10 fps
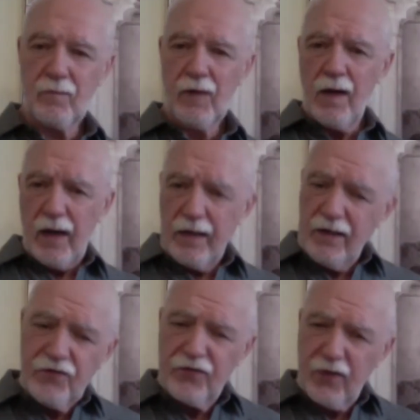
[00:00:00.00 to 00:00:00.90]
and he
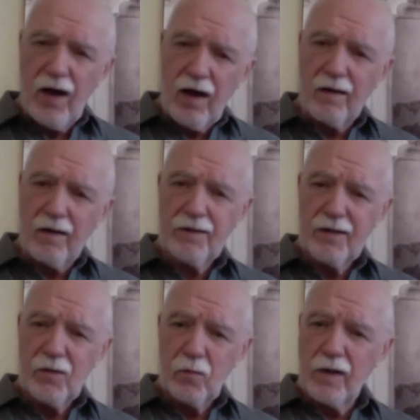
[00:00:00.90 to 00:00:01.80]
saw
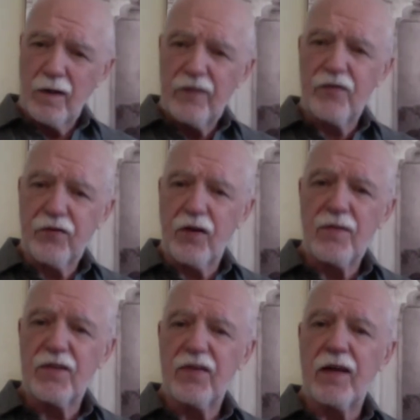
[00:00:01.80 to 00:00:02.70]
what his
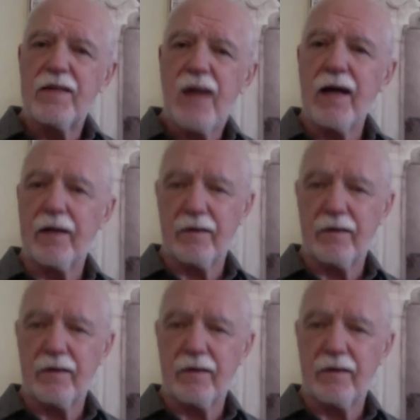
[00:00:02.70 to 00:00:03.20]
servants had done,